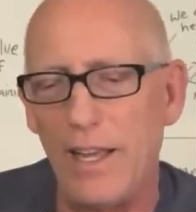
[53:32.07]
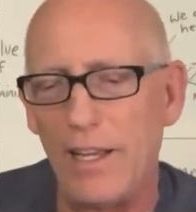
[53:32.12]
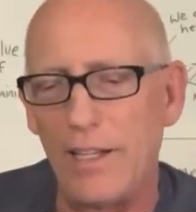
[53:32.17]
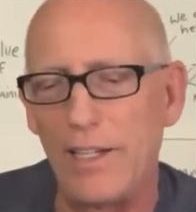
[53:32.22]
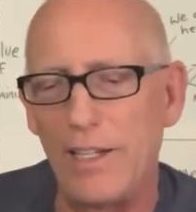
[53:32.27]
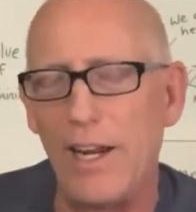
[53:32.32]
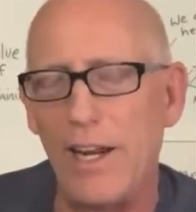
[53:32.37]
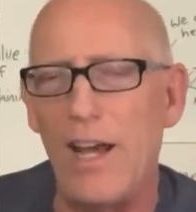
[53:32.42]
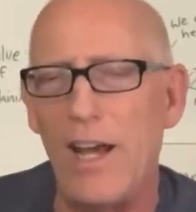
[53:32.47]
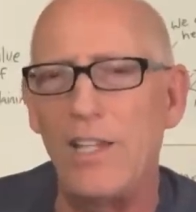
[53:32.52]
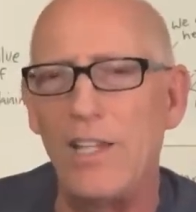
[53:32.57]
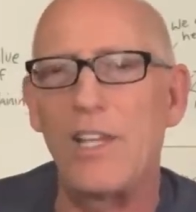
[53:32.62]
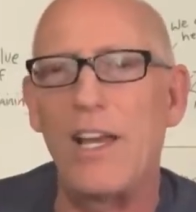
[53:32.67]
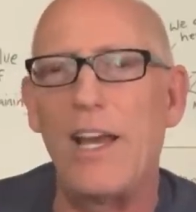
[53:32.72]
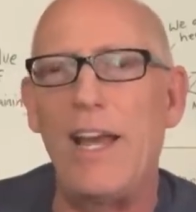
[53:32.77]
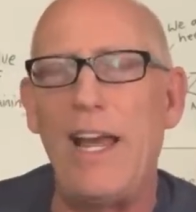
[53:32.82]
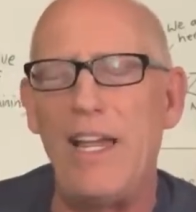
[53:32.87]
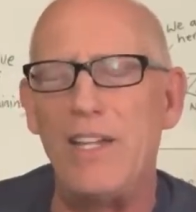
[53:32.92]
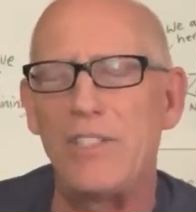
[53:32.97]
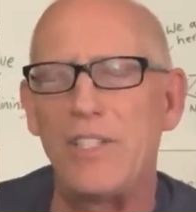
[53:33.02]
Gaza
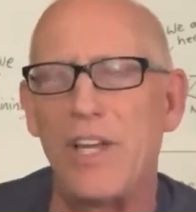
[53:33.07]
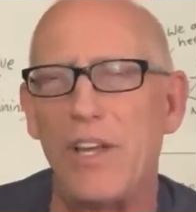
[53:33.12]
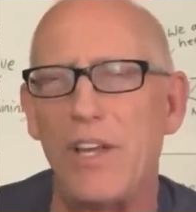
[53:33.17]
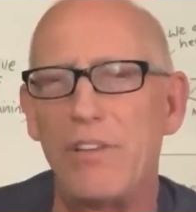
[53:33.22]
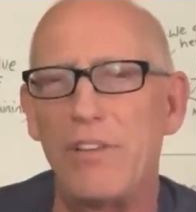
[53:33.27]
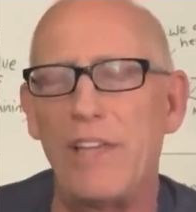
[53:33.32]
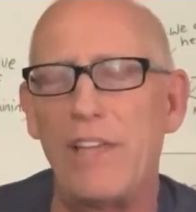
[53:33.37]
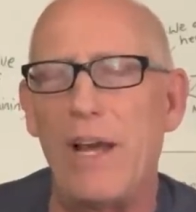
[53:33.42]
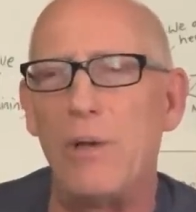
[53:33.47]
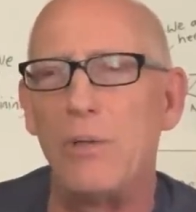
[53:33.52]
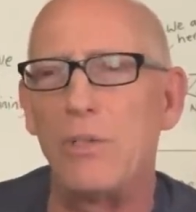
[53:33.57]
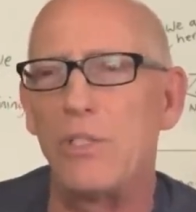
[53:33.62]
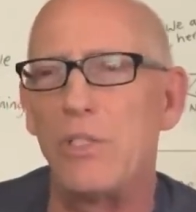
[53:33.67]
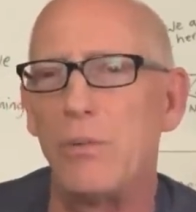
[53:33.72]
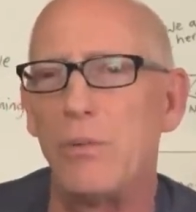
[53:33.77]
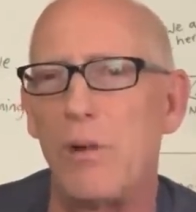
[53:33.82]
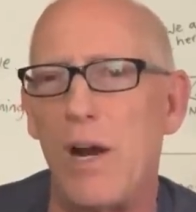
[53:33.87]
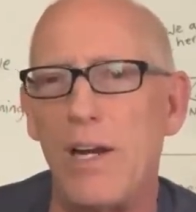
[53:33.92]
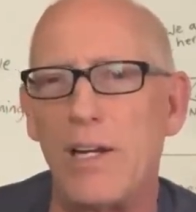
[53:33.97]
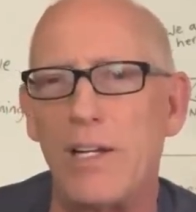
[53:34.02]
has a thousand
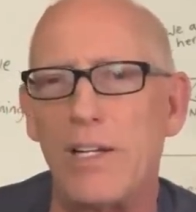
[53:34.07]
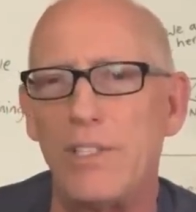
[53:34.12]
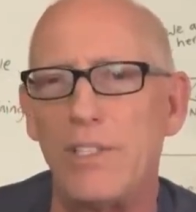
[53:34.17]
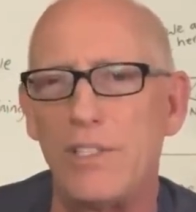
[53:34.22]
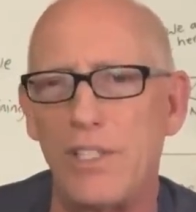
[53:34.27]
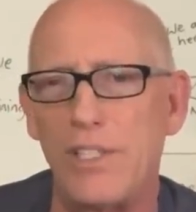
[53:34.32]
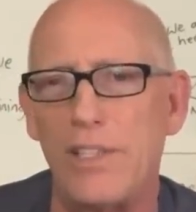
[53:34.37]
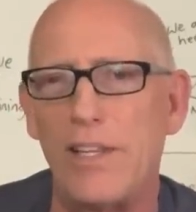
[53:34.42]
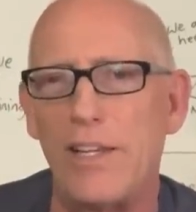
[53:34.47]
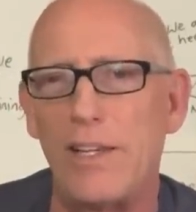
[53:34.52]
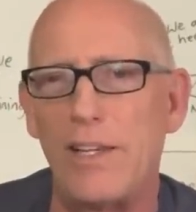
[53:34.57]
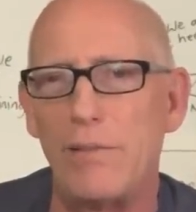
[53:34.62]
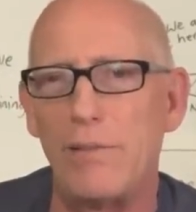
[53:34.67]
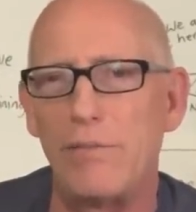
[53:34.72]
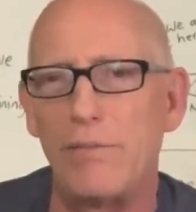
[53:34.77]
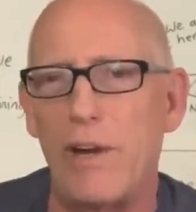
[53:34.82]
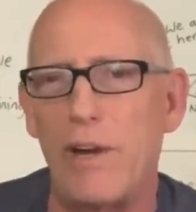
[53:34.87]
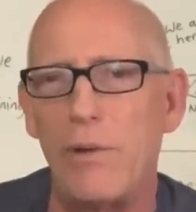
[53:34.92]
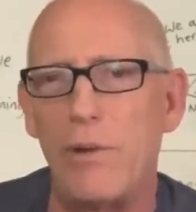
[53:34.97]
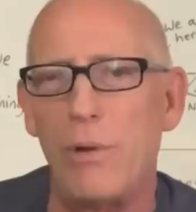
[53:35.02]
rockets that they can
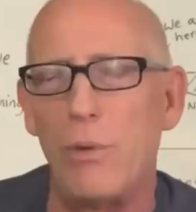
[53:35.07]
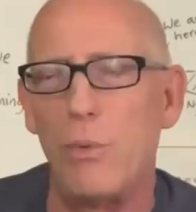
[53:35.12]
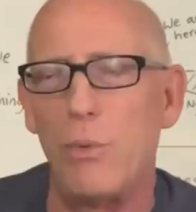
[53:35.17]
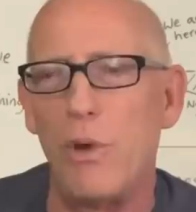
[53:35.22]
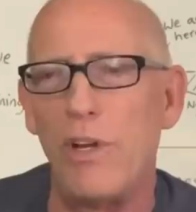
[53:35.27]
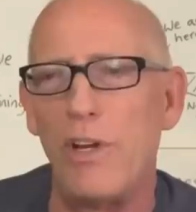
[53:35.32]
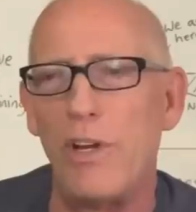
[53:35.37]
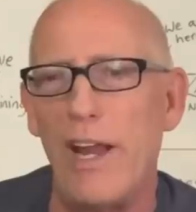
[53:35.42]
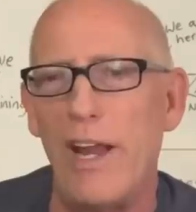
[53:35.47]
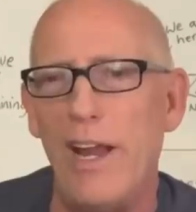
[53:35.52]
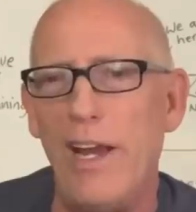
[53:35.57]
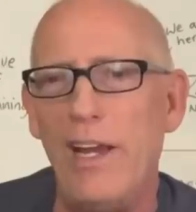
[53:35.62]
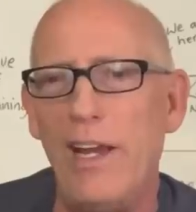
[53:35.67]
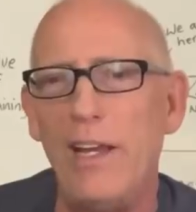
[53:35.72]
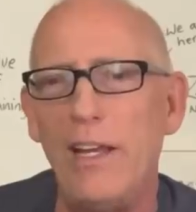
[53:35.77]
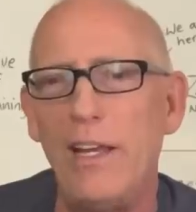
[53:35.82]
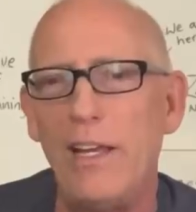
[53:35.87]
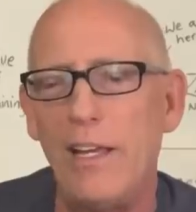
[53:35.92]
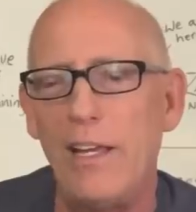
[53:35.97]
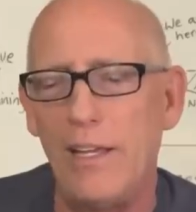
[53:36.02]
fire in one day.
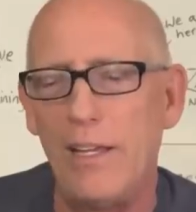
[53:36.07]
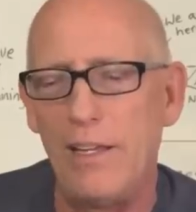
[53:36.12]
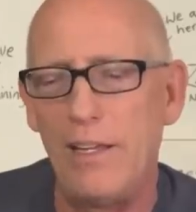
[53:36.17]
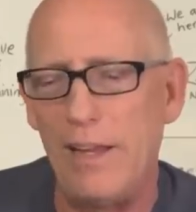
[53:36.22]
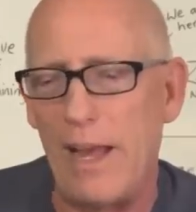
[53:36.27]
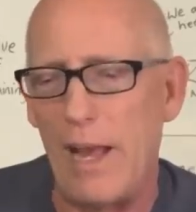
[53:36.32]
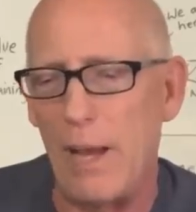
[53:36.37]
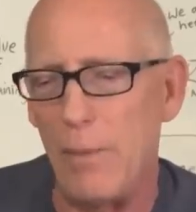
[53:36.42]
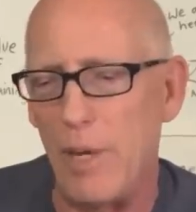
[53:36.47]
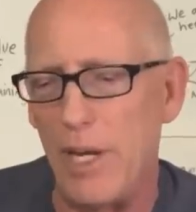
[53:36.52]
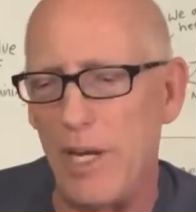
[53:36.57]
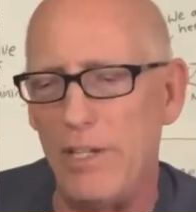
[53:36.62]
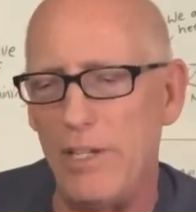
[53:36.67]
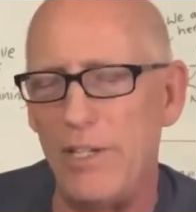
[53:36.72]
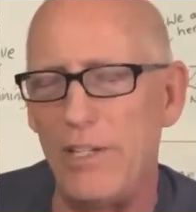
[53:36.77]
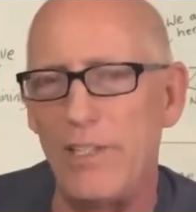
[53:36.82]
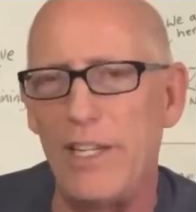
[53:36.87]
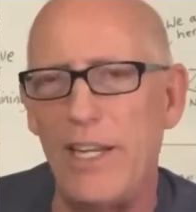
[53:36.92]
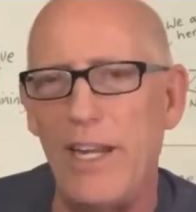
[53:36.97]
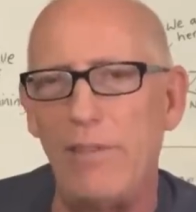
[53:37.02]
How many do
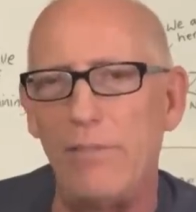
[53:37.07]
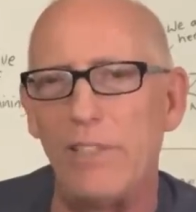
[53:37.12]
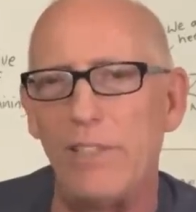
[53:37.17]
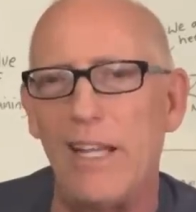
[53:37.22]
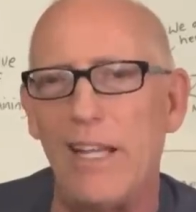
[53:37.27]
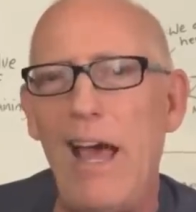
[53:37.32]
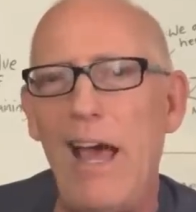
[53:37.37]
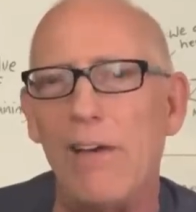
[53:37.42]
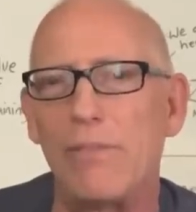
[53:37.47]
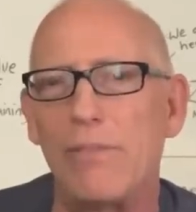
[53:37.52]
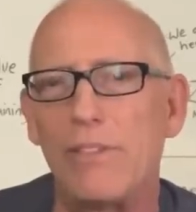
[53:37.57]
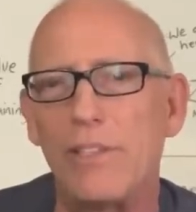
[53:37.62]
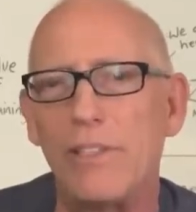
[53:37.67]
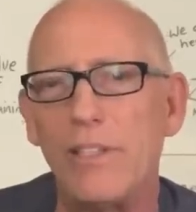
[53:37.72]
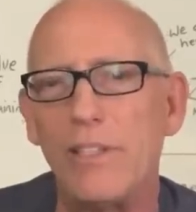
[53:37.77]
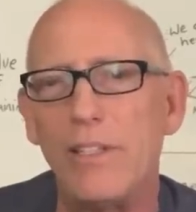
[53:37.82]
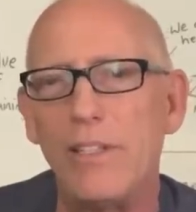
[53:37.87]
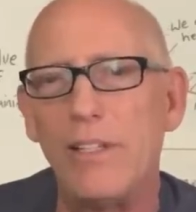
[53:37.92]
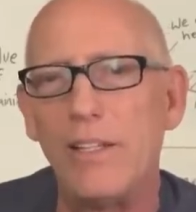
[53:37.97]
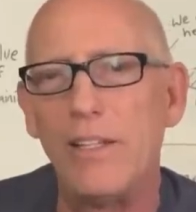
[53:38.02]
they have left?
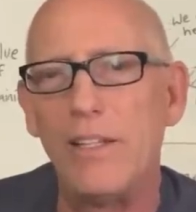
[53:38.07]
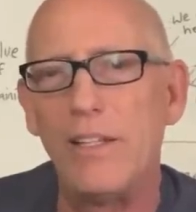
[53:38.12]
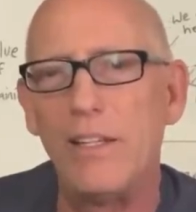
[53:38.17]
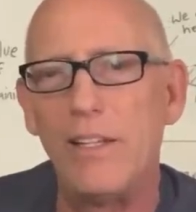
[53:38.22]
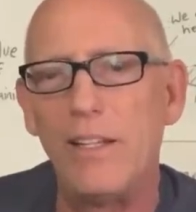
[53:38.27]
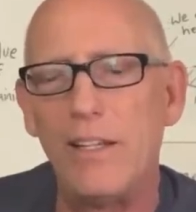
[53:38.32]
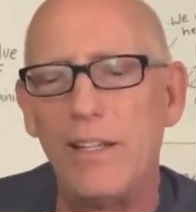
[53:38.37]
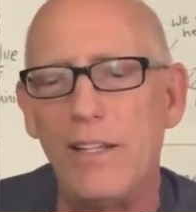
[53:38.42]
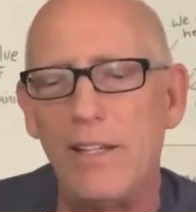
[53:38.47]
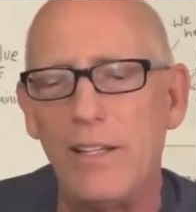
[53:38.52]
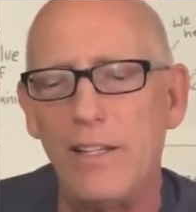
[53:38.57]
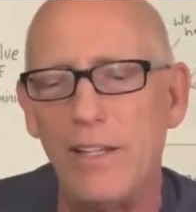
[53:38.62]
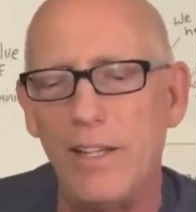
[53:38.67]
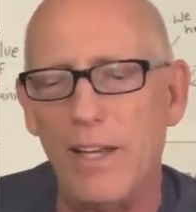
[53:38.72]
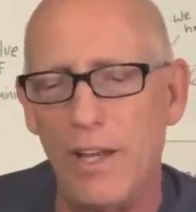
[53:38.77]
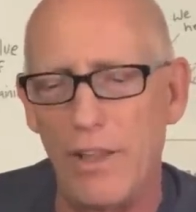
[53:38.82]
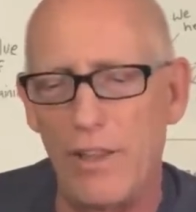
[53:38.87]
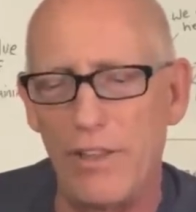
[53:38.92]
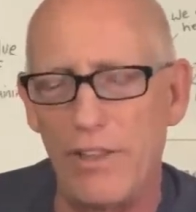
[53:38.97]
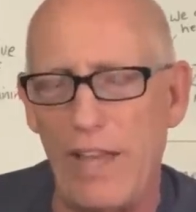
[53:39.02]

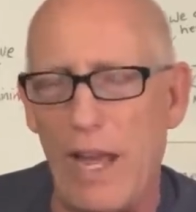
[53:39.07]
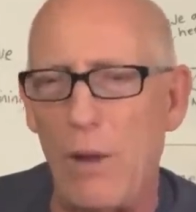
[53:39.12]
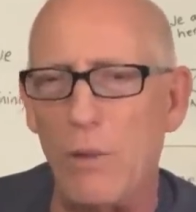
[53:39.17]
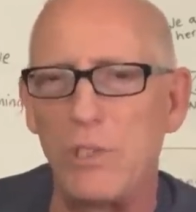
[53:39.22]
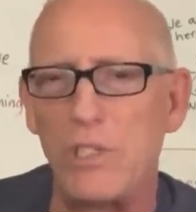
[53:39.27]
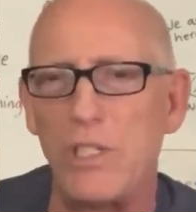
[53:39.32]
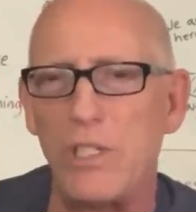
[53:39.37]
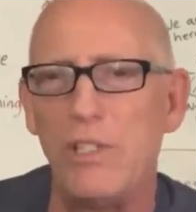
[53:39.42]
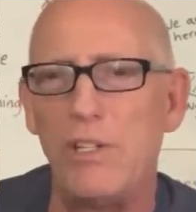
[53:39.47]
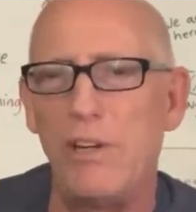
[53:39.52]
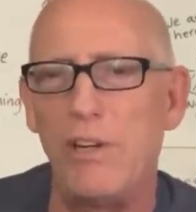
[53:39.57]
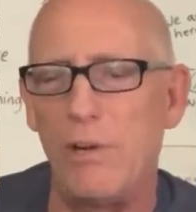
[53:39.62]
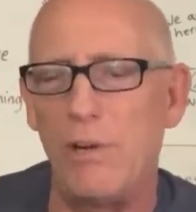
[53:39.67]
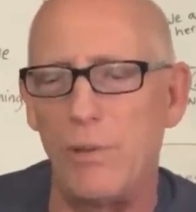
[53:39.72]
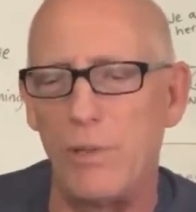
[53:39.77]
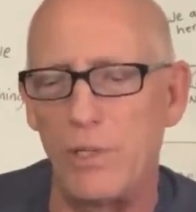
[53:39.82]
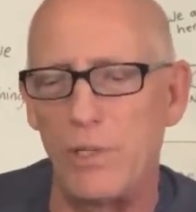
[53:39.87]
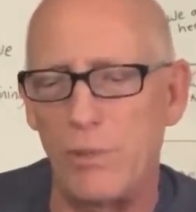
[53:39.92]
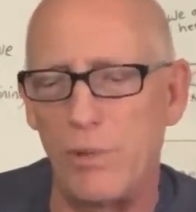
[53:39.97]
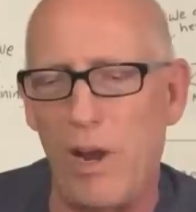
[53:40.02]
A thousand
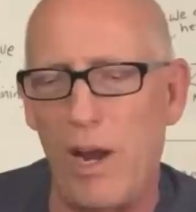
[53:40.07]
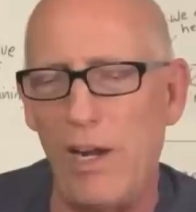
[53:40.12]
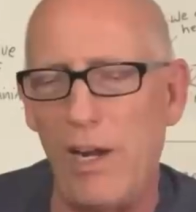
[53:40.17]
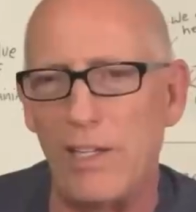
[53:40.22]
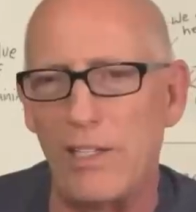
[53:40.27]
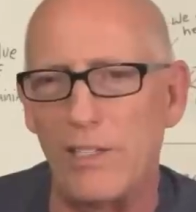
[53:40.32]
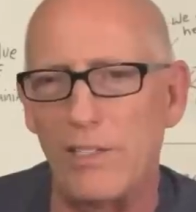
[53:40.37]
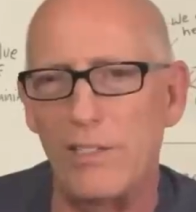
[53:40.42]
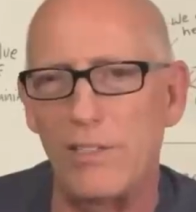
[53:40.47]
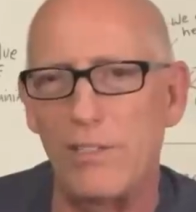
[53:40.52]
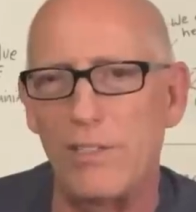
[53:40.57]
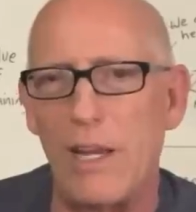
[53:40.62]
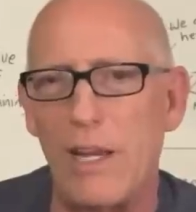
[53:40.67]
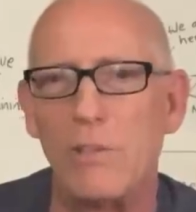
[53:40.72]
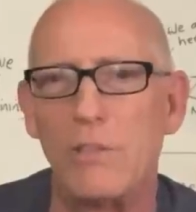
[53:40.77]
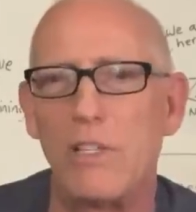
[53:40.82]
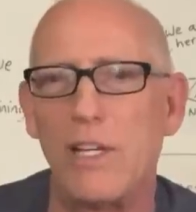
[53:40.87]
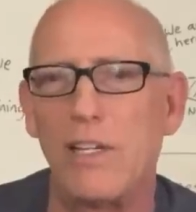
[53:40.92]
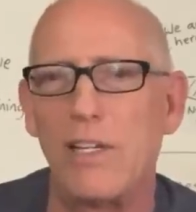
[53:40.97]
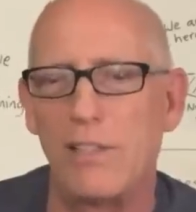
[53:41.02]
terrorist rockets
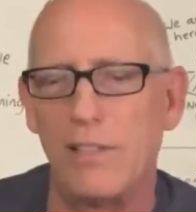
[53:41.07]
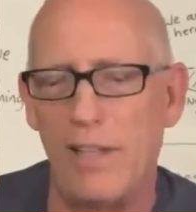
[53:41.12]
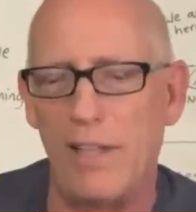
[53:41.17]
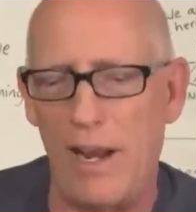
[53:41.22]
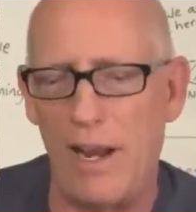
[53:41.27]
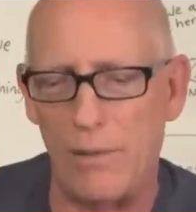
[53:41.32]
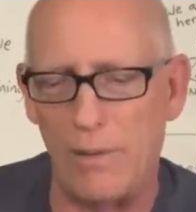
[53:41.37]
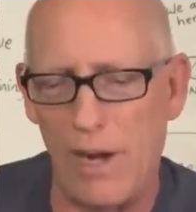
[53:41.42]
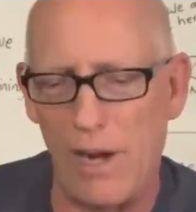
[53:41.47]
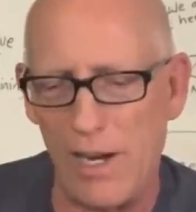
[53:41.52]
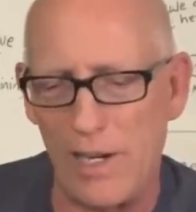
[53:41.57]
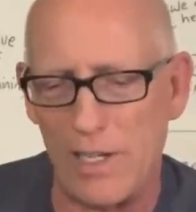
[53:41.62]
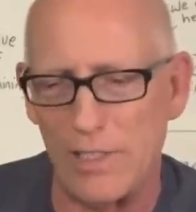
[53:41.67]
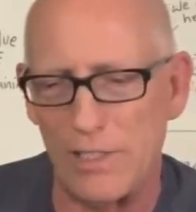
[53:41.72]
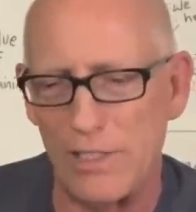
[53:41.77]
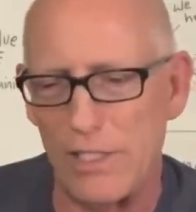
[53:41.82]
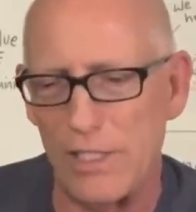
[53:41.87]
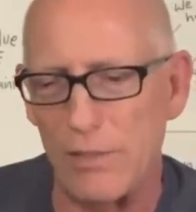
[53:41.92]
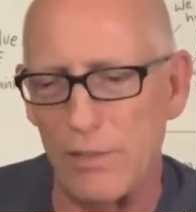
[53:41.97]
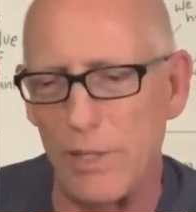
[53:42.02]
sounds like a lot of
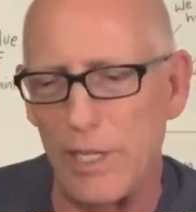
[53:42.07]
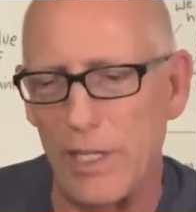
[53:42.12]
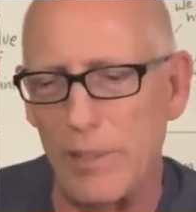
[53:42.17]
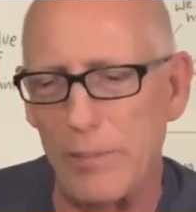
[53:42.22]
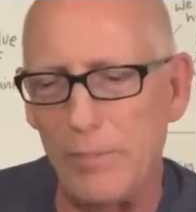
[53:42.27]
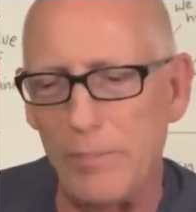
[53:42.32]
rockets to me.